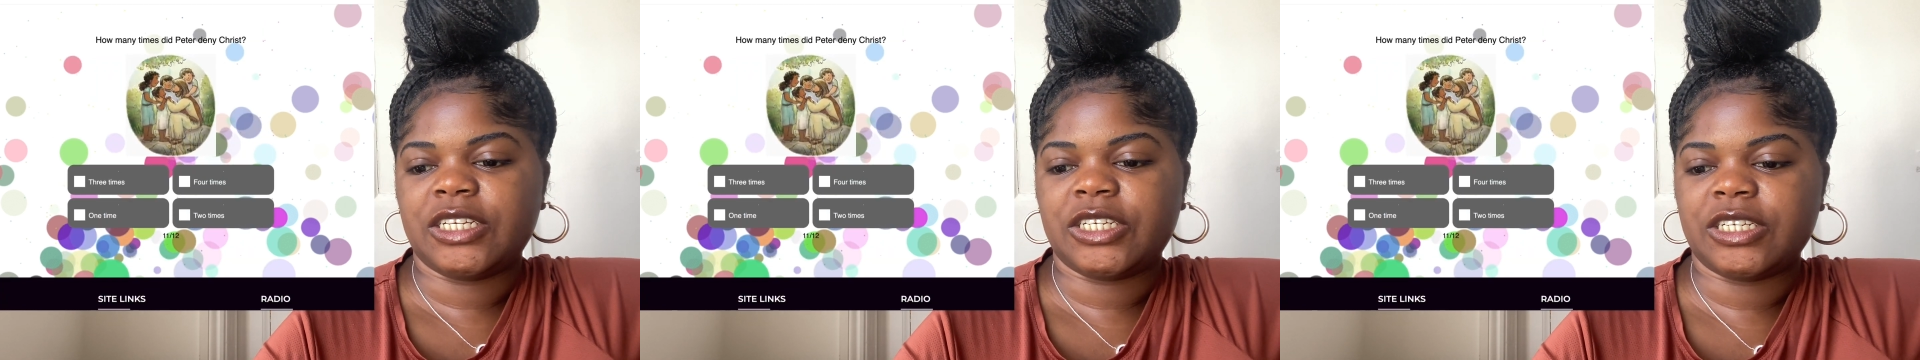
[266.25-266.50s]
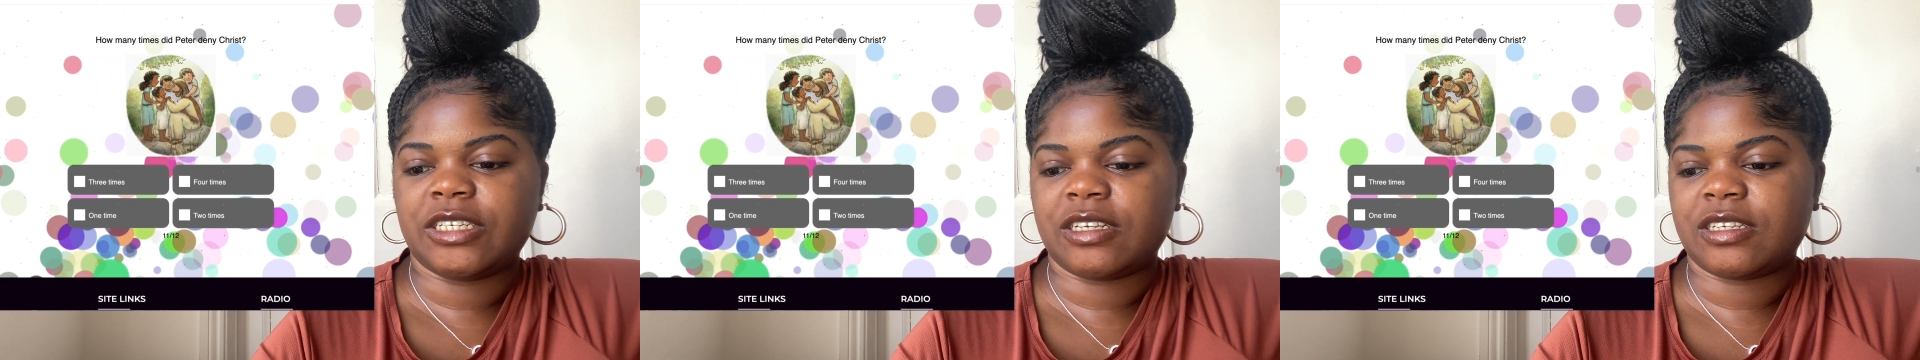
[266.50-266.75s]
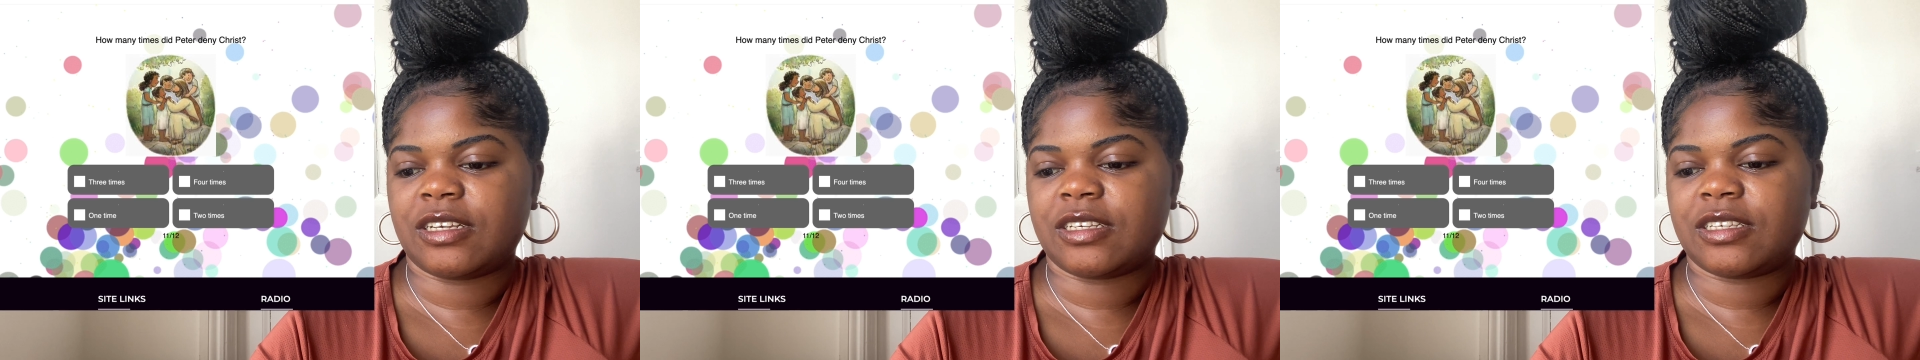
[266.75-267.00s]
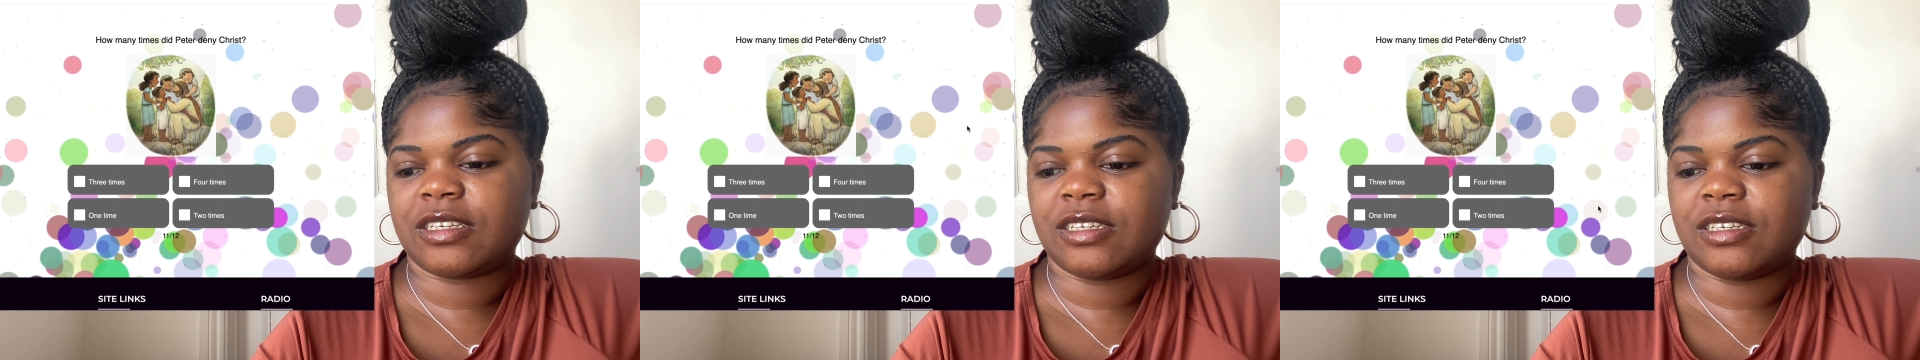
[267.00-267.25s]
Jesus?
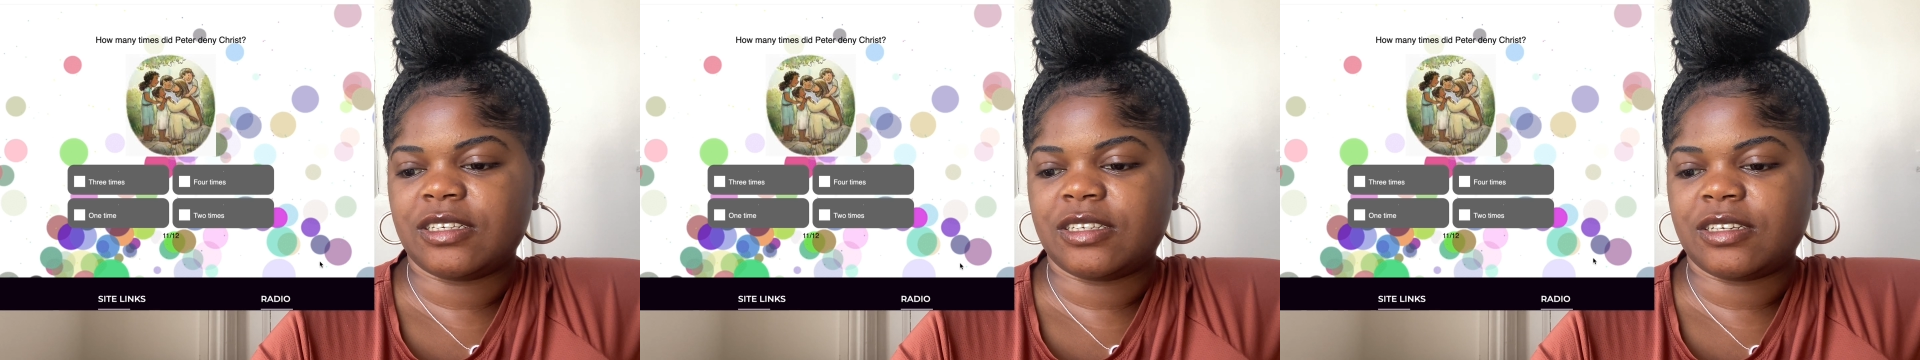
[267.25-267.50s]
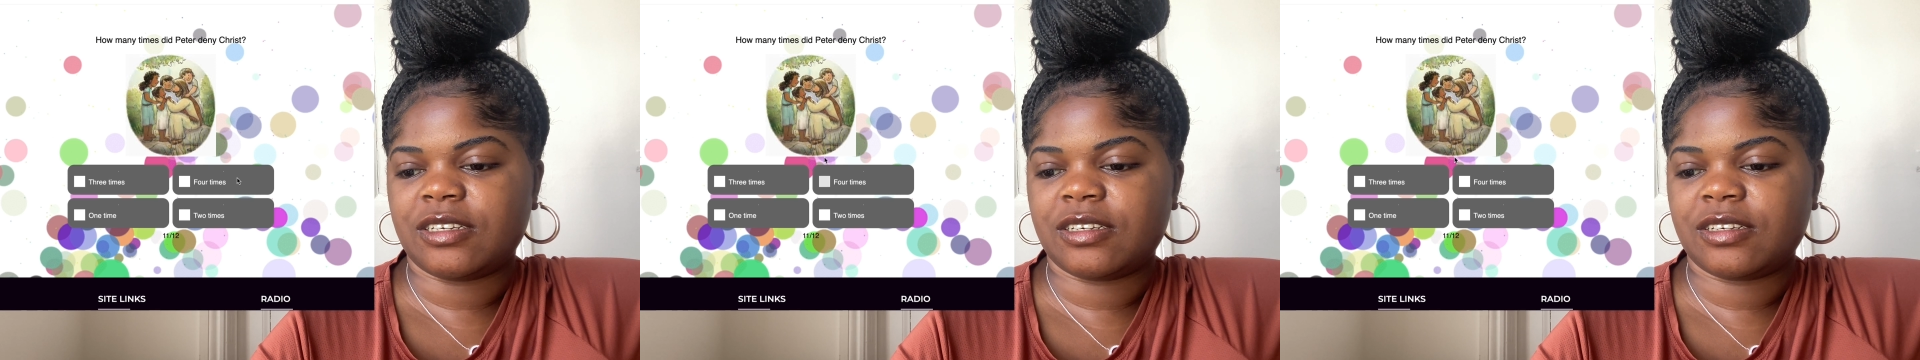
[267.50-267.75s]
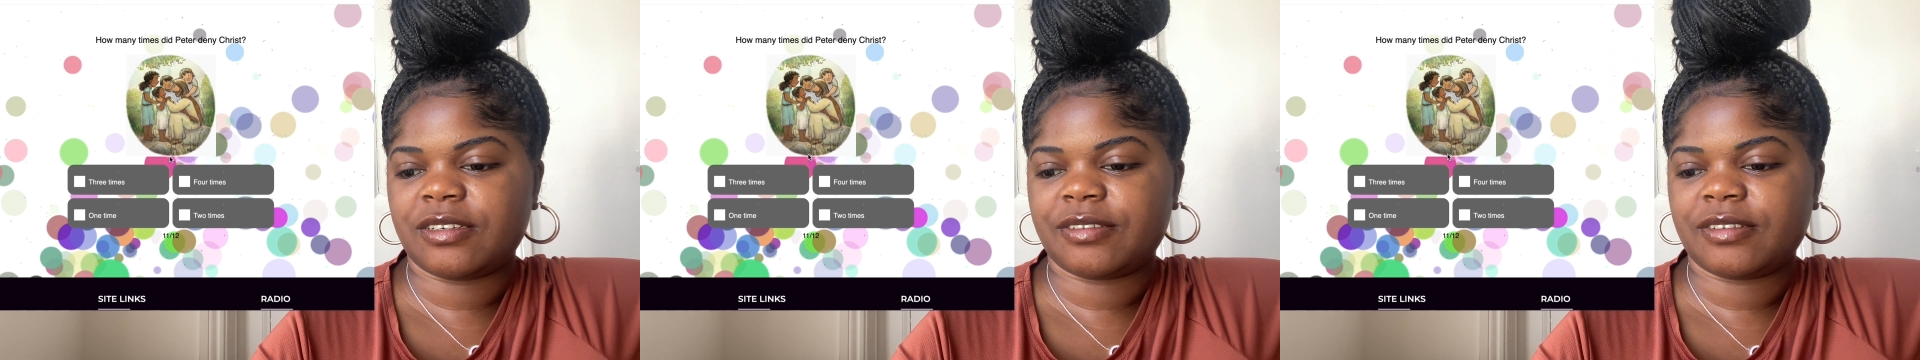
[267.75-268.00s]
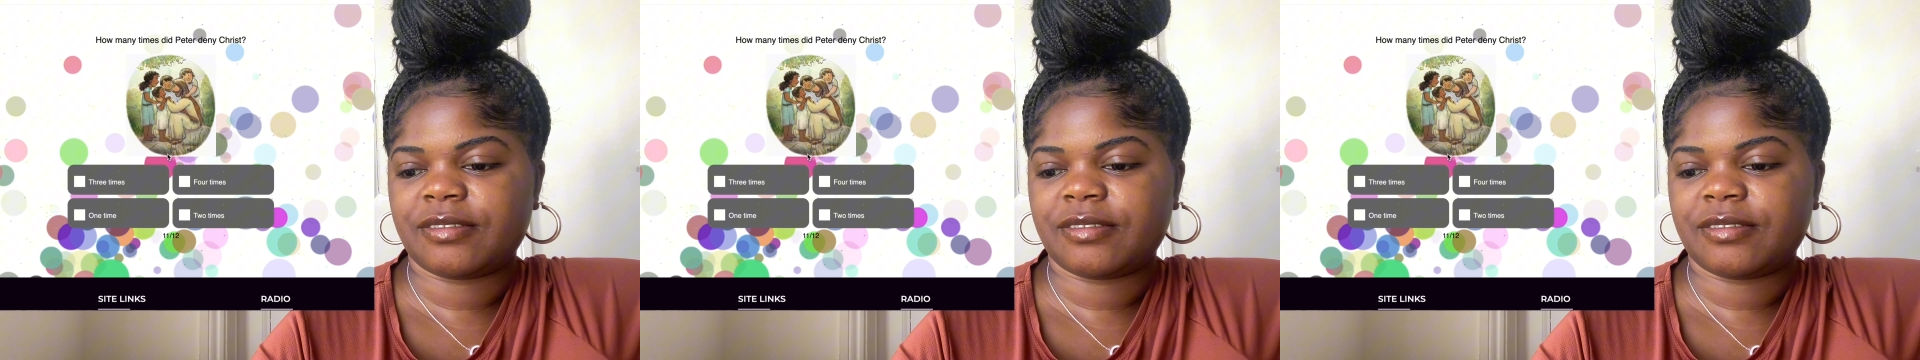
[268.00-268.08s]
That's easy.